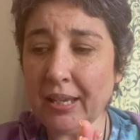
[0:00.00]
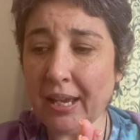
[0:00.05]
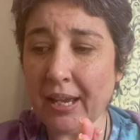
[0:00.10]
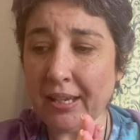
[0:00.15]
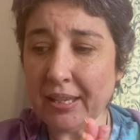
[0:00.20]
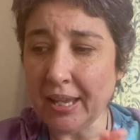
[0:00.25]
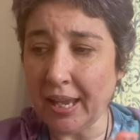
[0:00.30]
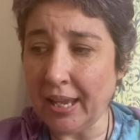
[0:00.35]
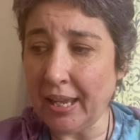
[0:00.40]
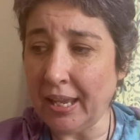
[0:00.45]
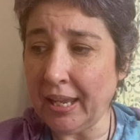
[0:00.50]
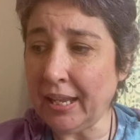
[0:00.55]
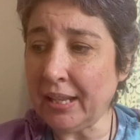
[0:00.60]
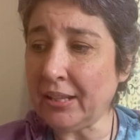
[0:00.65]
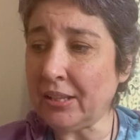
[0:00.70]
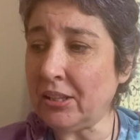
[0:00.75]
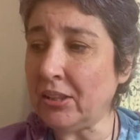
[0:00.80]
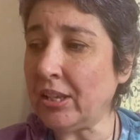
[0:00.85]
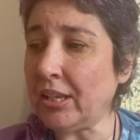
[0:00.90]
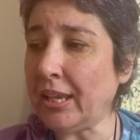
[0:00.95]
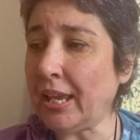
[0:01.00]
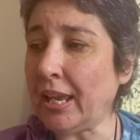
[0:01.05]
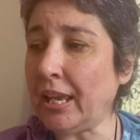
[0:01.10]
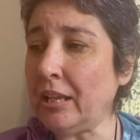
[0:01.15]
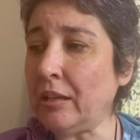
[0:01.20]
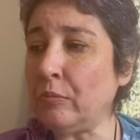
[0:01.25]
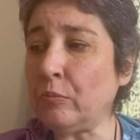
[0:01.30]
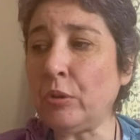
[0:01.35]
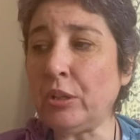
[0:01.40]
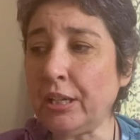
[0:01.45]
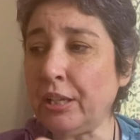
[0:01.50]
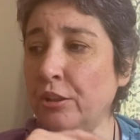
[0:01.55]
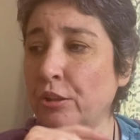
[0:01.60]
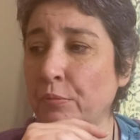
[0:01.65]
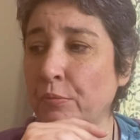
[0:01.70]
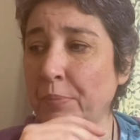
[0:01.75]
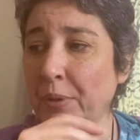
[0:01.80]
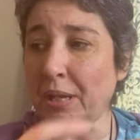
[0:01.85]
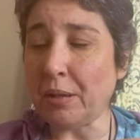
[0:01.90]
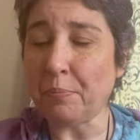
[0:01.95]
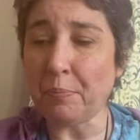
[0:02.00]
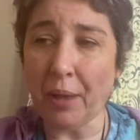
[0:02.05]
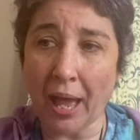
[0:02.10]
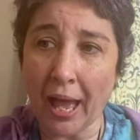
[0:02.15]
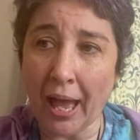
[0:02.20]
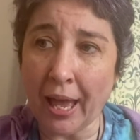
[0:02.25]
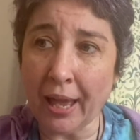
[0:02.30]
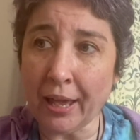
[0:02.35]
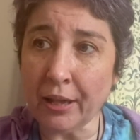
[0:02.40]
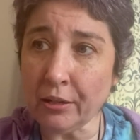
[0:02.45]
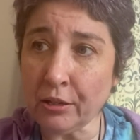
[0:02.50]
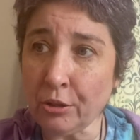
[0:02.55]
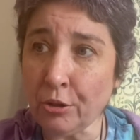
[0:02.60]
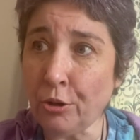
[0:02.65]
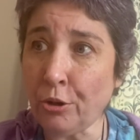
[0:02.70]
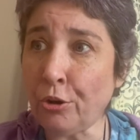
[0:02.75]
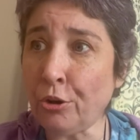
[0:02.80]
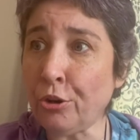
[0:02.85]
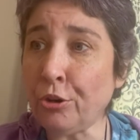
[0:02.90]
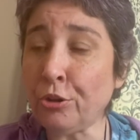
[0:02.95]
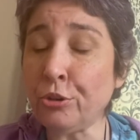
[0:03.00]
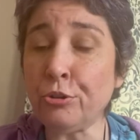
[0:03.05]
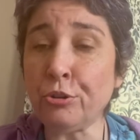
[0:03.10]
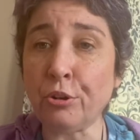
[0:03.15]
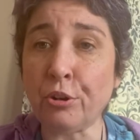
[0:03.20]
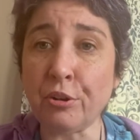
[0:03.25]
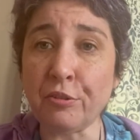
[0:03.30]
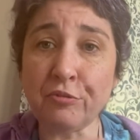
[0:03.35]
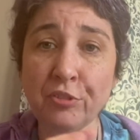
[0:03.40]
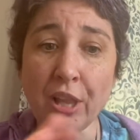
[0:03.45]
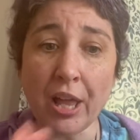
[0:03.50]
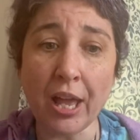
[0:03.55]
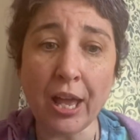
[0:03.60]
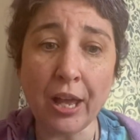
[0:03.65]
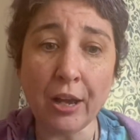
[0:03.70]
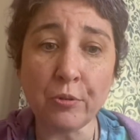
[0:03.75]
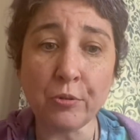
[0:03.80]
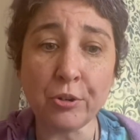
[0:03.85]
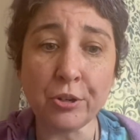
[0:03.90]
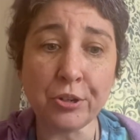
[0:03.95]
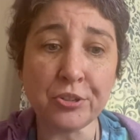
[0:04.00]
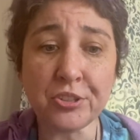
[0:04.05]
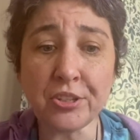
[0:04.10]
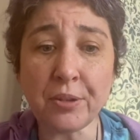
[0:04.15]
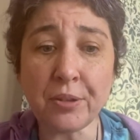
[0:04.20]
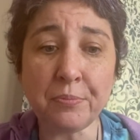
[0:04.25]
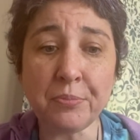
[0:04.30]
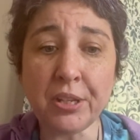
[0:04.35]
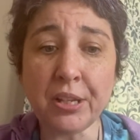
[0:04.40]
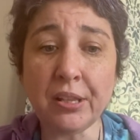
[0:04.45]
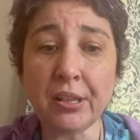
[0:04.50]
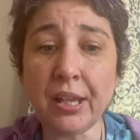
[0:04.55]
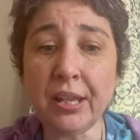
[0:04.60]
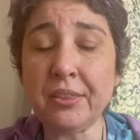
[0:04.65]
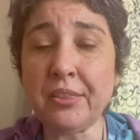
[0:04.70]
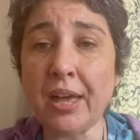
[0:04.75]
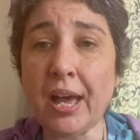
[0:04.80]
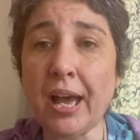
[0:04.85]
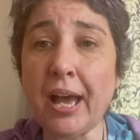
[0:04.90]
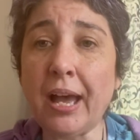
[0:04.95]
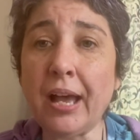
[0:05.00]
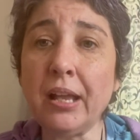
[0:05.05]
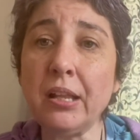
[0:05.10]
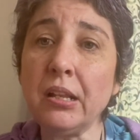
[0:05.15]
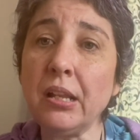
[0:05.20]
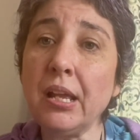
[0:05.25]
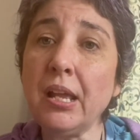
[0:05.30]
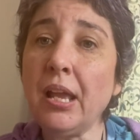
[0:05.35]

cane, and the cane would either be a pattern or a flower or something like that.